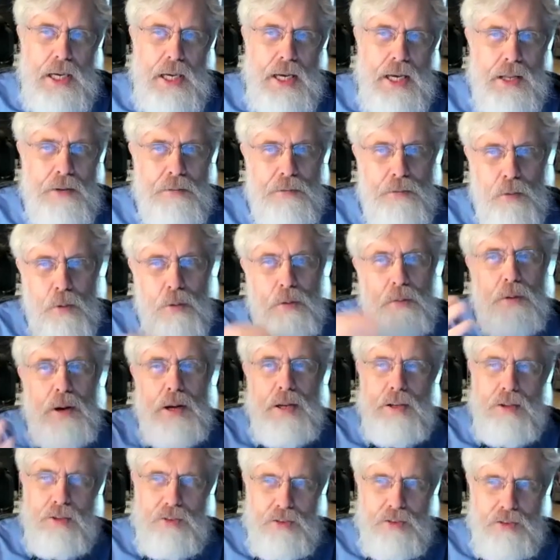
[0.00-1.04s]
And
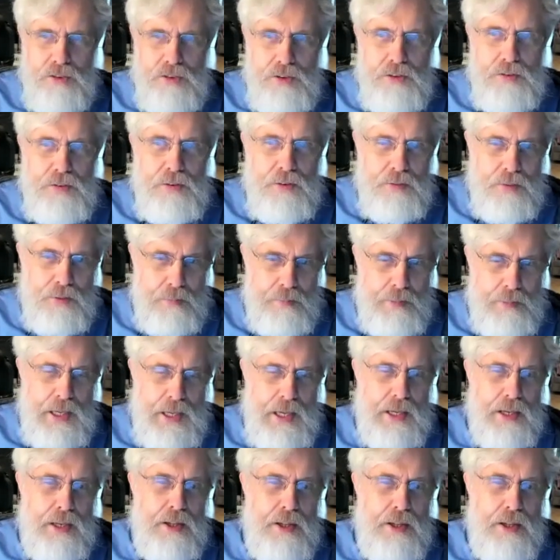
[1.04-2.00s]
forthrightness is different from that.